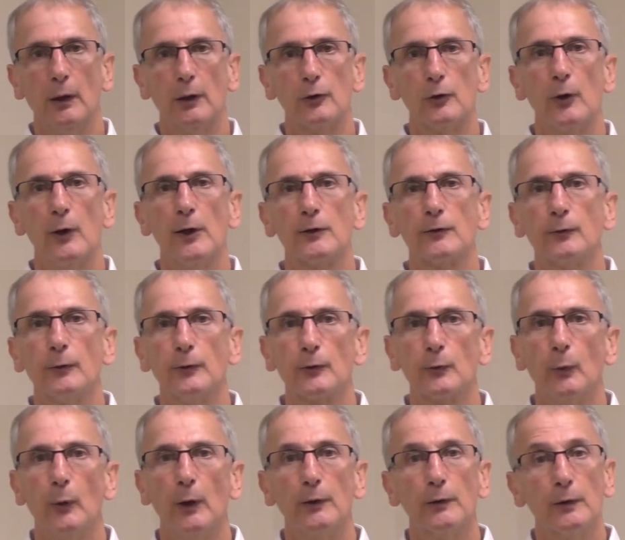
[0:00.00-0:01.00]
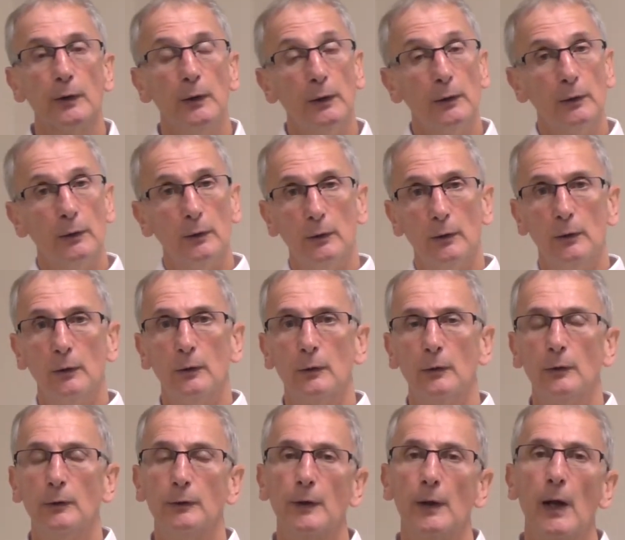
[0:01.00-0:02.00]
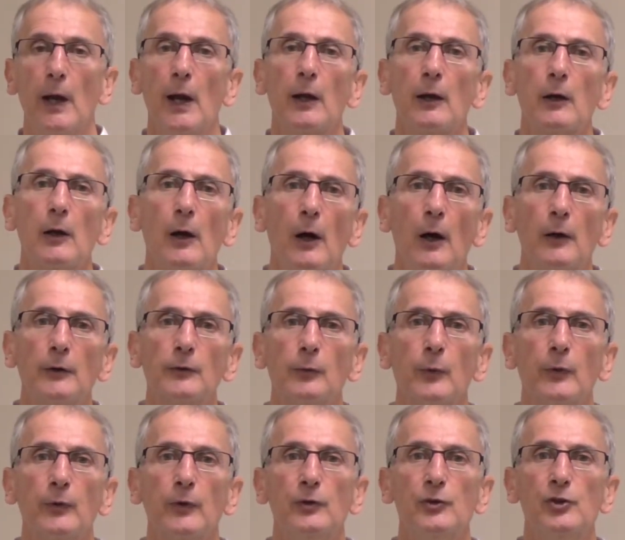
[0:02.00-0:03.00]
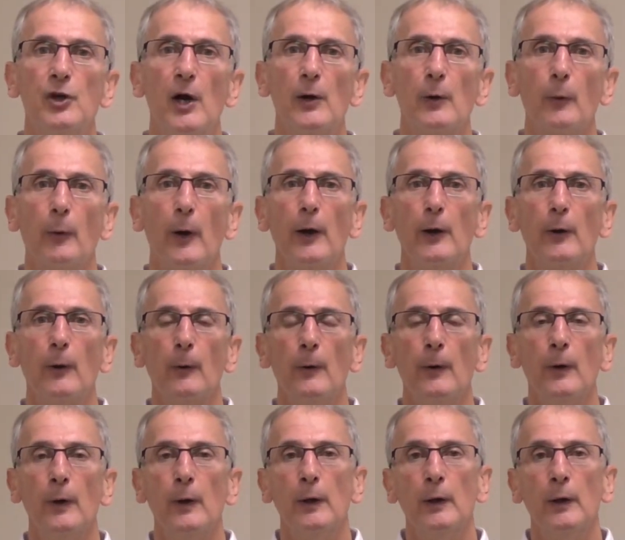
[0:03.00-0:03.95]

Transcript: transfer switch. There's an added cost with the generator,